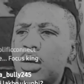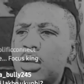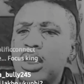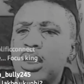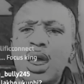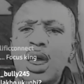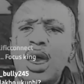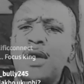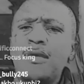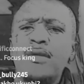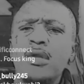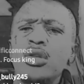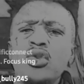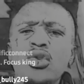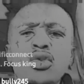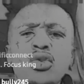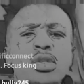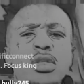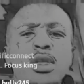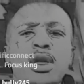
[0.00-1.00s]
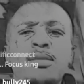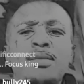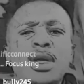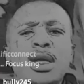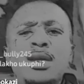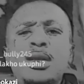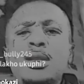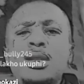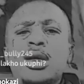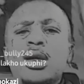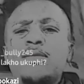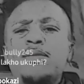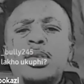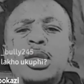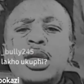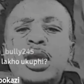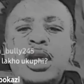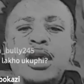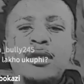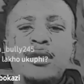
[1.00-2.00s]
they haven't used the money I've
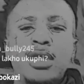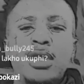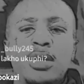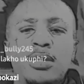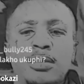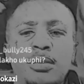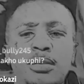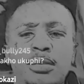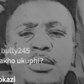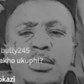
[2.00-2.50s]
been giving them.